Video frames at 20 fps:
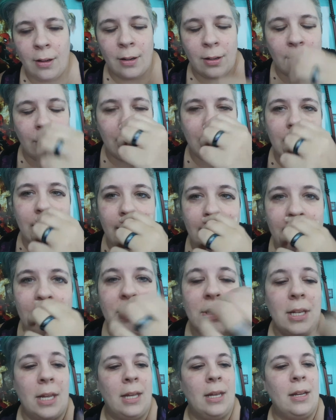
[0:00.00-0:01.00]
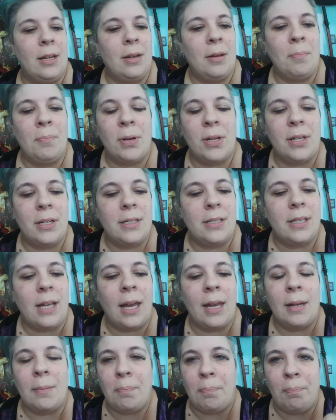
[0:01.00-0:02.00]
long nails, and because
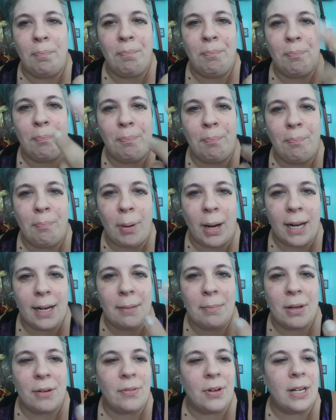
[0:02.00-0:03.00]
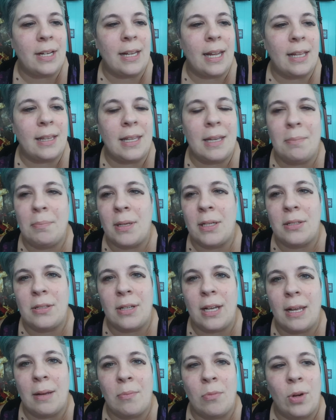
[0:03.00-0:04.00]
I'd bite them every day, they'd be
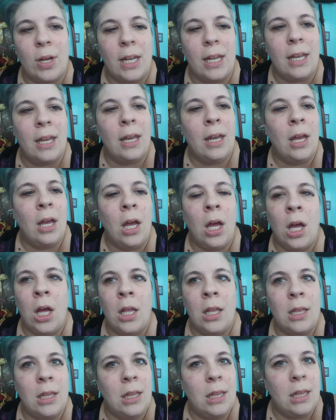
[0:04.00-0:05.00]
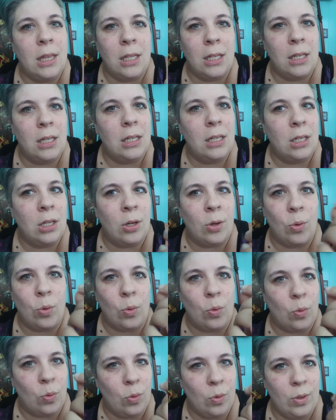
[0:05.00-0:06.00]
so damn weak.
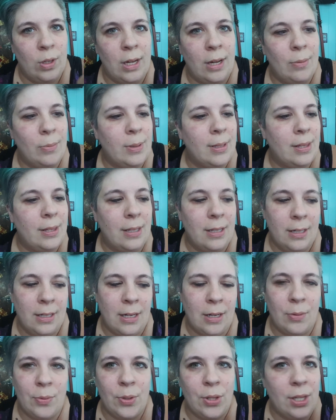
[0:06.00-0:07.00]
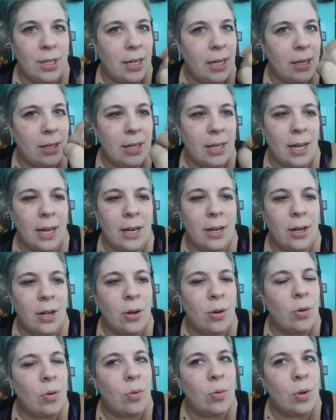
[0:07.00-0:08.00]
No, not with the nail aid.
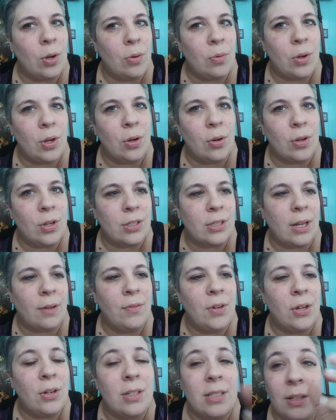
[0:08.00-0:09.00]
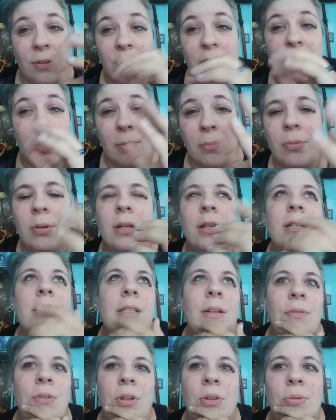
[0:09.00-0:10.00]
No, because I've noticed every time,
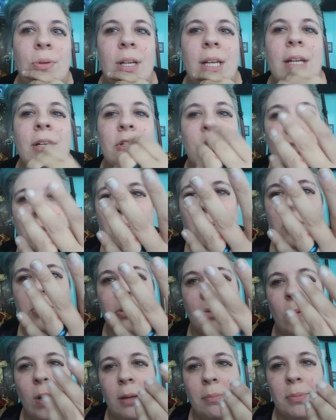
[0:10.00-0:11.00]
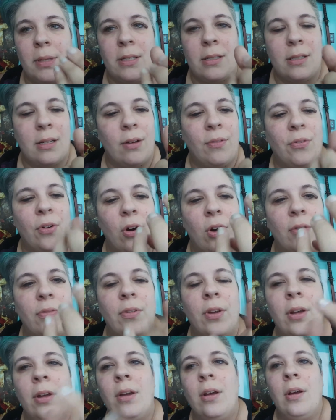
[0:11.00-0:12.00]
because every 3 days you're supposed to wipe this stuff off
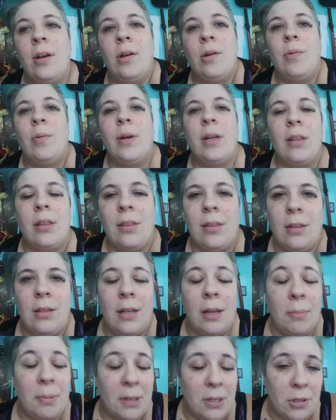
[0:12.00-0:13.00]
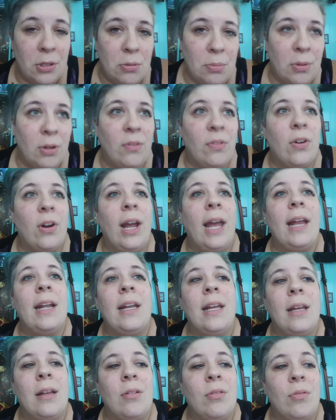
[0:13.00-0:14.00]
with nail polish remover and
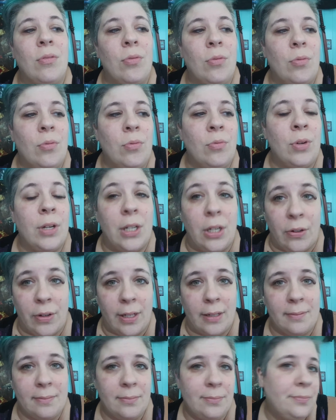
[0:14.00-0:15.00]
then redo it.